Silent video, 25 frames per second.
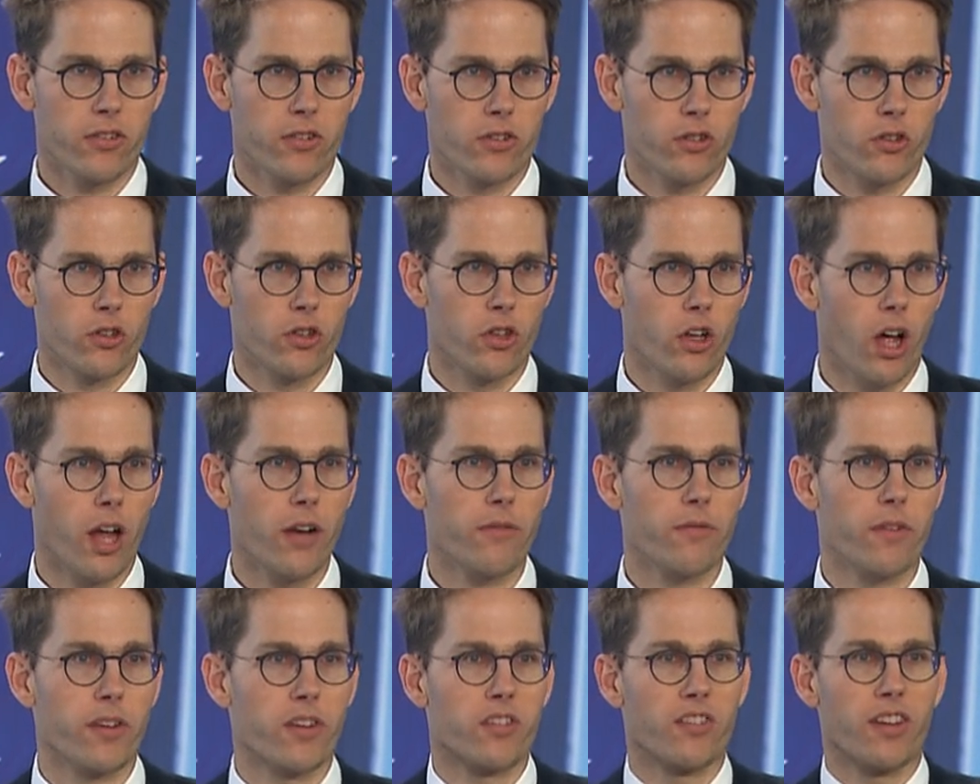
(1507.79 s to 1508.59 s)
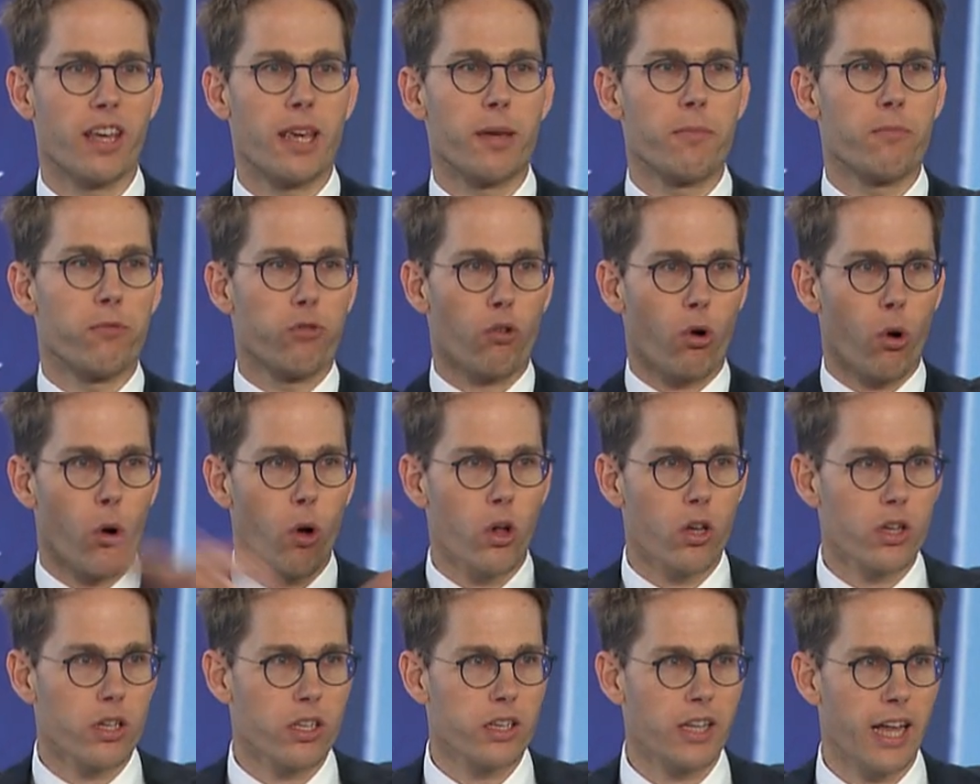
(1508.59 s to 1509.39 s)
so not the same for
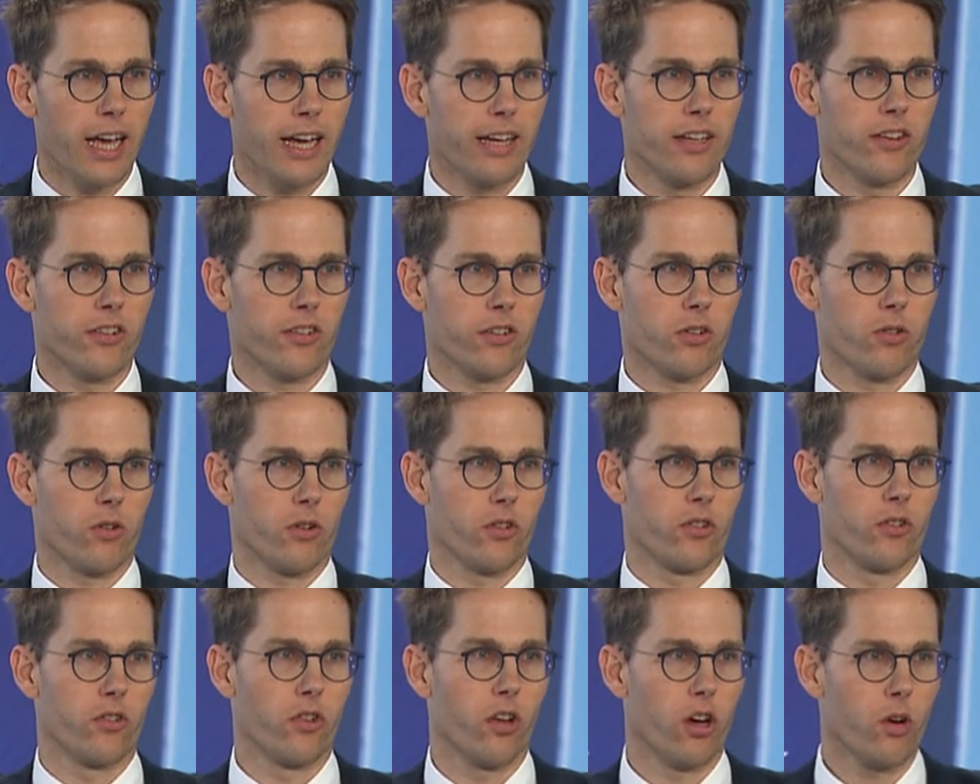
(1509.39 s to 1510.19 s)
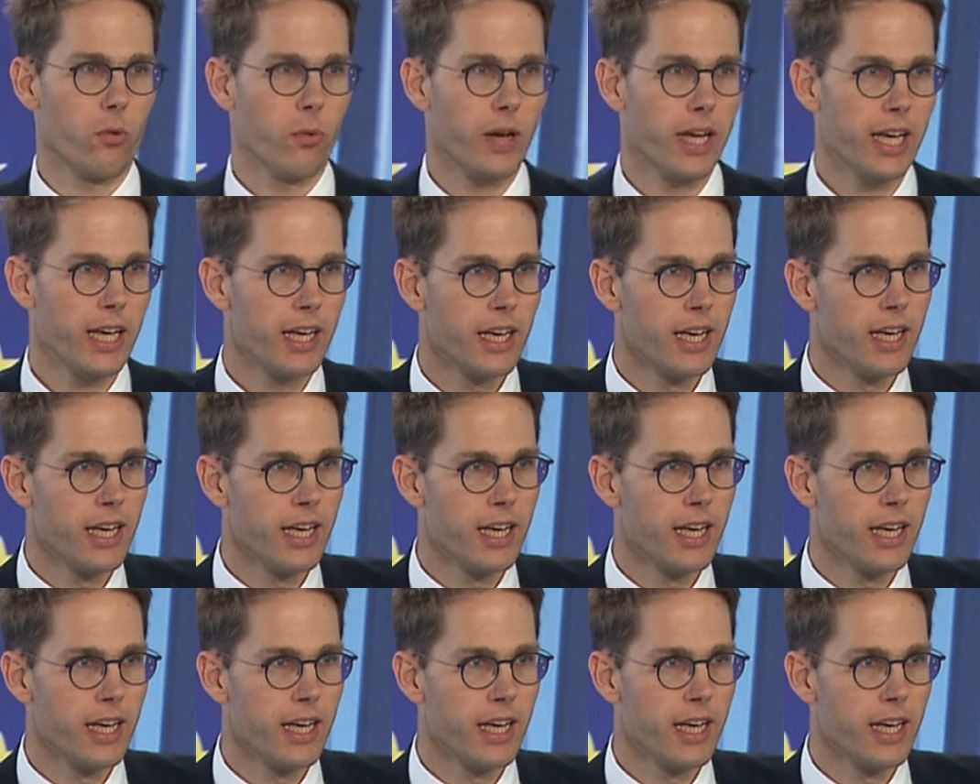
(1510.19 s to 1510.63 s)
all clients across Norway.